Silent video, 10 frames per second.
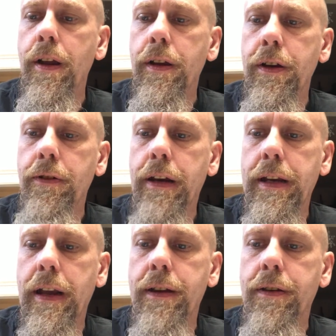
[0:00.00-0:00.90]
You can
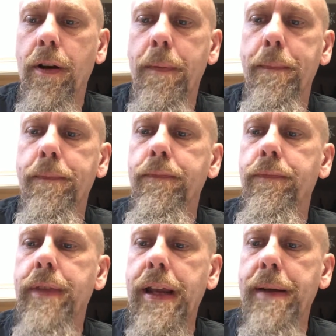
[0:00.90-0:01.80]
get
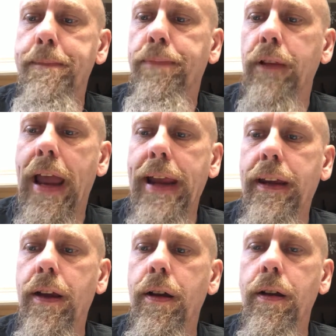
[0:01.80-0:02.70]
the
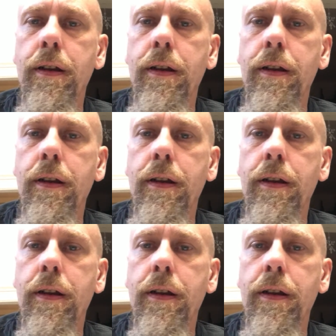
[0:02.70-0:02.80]
blank